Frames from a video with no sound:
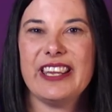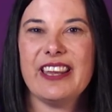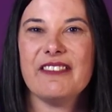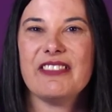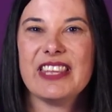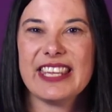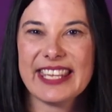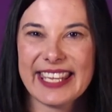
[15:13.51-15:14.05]

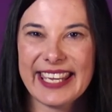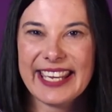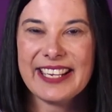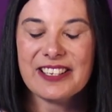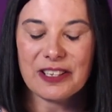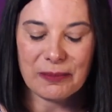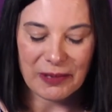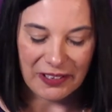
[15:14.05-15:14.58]
of the
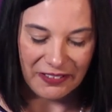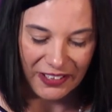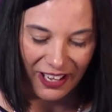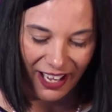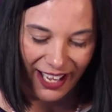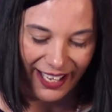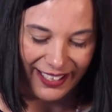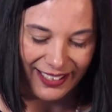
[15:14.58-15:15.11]
kingdom of
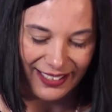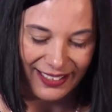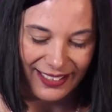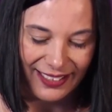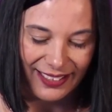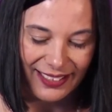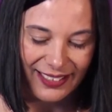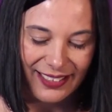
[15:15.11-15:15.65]
God.
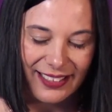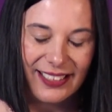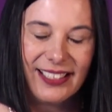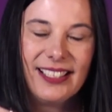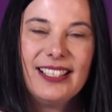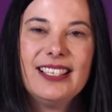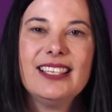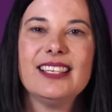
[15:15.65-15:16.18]

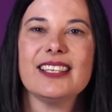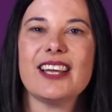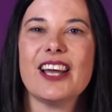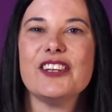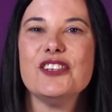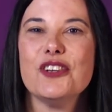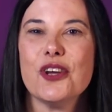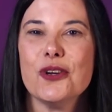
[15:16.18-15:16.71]

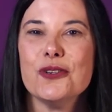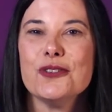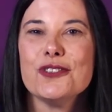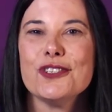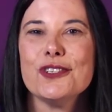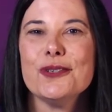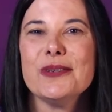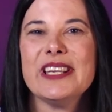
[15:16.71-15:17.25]
God knows
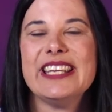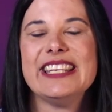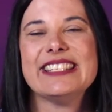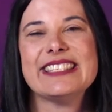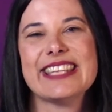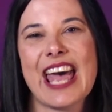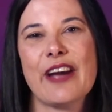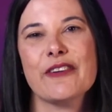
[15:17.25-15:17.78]
you and he
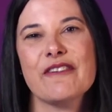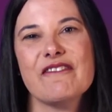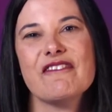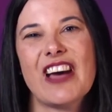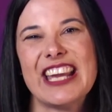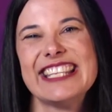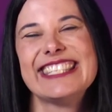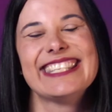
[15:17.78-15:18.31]

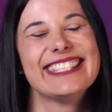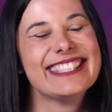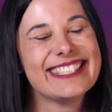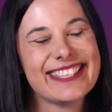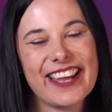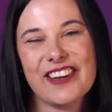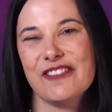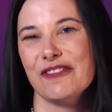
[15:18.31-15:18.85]
sacrificed his
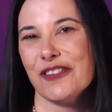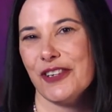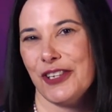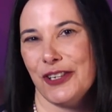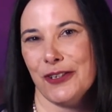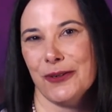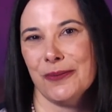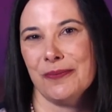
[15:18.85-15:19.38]
son for
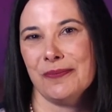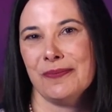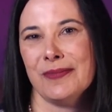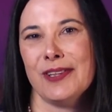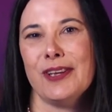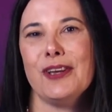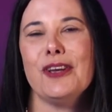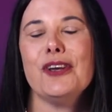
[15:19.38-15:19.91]
you.
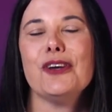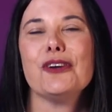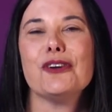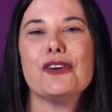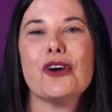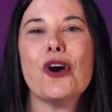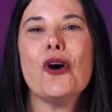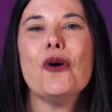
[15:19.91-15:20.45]

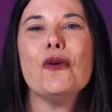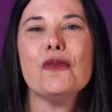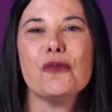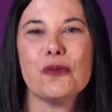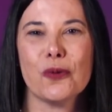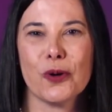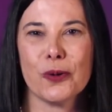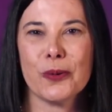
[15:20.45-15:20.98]
Go
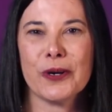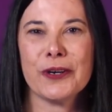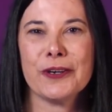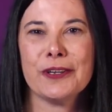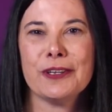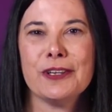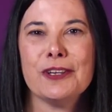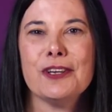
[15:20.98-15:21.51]
forward
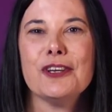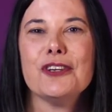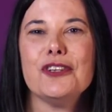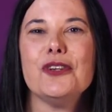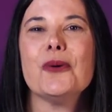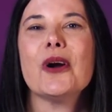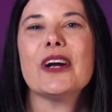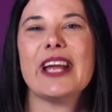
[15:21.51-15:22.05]

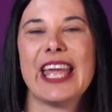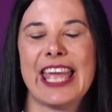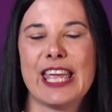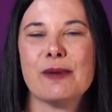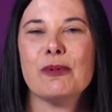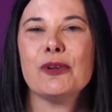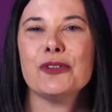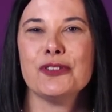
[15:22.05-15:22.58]
you are
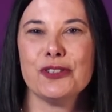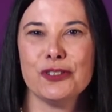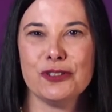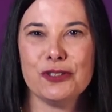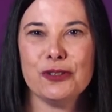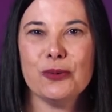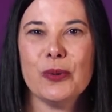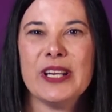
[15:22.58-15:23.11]
able to
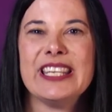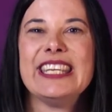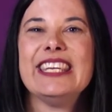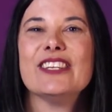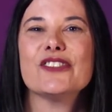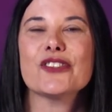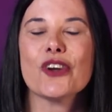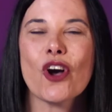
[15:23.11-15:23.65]
do what He
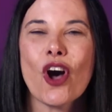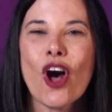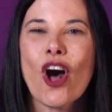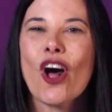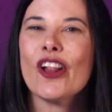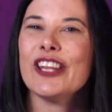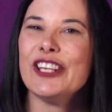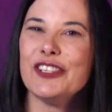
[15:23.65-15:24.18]
is
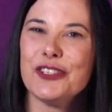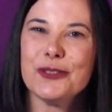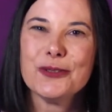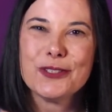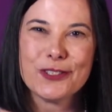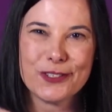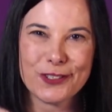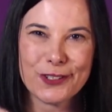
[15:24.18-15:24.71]
calling you
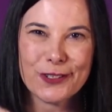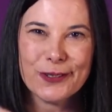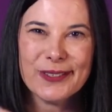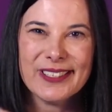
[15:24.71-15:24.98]
to do.